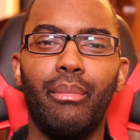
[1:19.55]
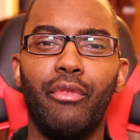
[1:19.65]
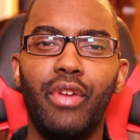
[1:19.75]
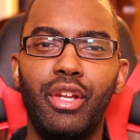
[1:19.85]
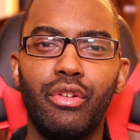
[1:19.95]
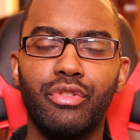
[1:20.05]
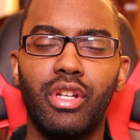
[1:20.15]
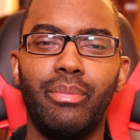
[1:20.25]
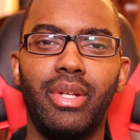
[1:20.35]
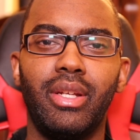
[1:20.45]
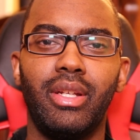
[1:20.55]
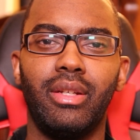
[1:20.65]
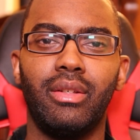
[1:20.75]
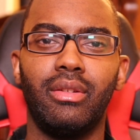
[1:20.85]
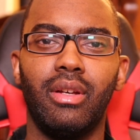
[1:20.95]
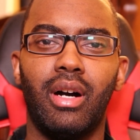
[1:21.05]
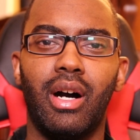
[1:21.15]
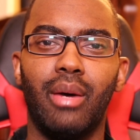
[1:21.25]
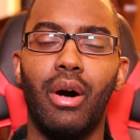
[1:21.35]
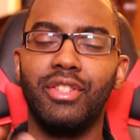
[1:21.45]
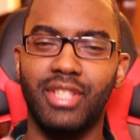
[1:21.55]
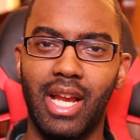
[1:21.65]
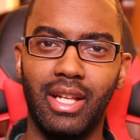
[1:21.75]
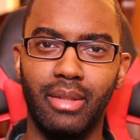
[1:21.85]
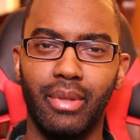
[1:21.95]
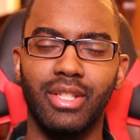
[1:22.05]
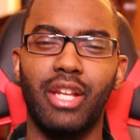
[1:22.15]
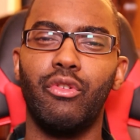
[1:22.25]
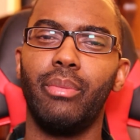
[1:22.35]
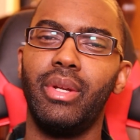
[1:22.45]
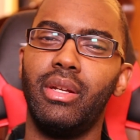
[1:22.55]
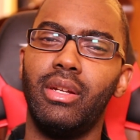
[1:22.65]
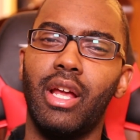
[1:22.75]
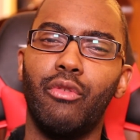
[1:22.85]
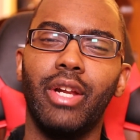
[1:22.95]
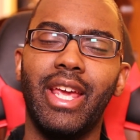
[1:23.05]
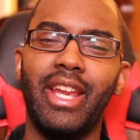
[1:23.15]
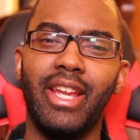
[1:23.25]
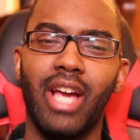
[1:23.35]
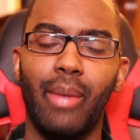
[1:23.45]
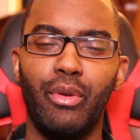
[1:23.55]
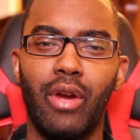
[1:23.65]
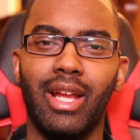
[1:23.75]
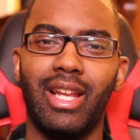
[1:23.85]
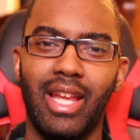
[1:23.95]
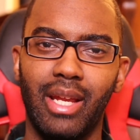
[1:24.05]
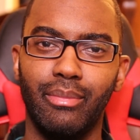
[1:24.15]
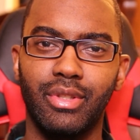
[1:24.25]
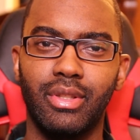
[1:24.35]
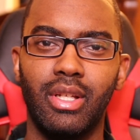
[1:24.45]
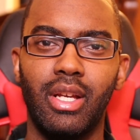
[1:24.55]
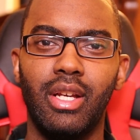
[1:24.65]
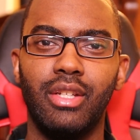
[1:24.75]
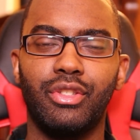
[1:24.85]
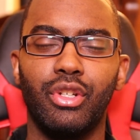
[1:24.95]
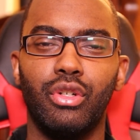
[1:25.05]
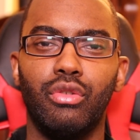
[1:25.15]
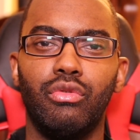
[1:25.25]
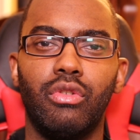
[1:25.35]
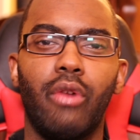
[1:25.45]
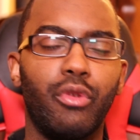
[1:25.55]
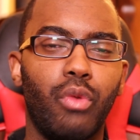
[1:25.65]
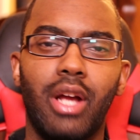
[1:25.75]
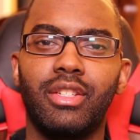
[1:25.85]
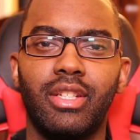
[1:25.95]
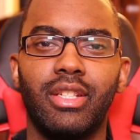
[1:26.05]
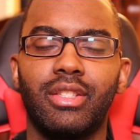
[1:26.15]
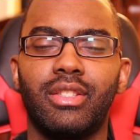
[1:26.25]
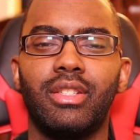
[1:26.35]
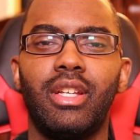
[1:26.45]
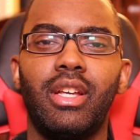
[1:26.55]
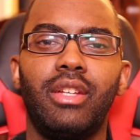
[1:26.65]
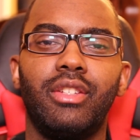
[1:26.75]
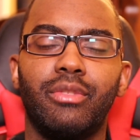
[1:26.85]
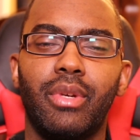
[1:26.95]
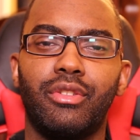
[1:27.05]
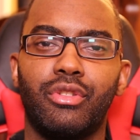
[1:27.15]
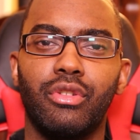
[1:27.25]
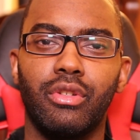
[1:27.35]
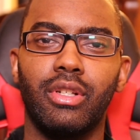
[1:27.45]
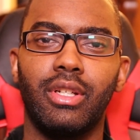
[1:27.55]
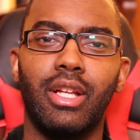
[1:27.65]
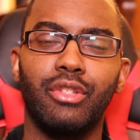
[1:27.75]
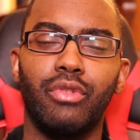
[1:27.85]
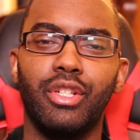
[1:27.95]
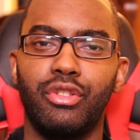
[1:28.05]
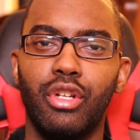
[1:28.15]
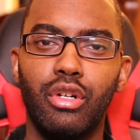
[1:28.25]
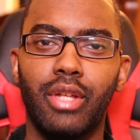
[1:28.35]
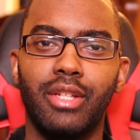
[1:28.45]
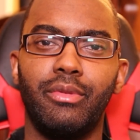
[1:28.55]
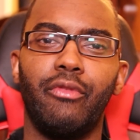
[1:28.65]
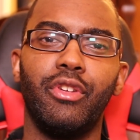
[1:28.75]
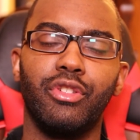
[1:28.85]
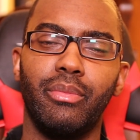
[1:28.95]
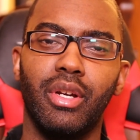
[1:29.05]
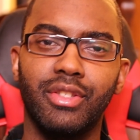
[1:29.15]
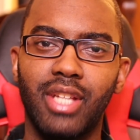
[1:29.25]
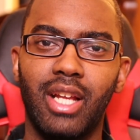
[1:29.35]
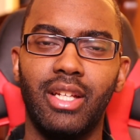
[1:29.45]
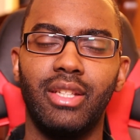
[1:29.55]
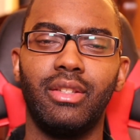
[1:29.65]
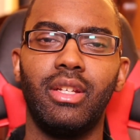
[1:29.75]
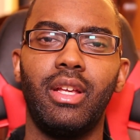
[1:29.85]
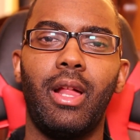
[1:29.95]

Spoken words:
the video is gonna be on silent, because I don't want to get any copyright claims. So whoever watched this, just make sure, I just want you to know that the video's gonna be on silent.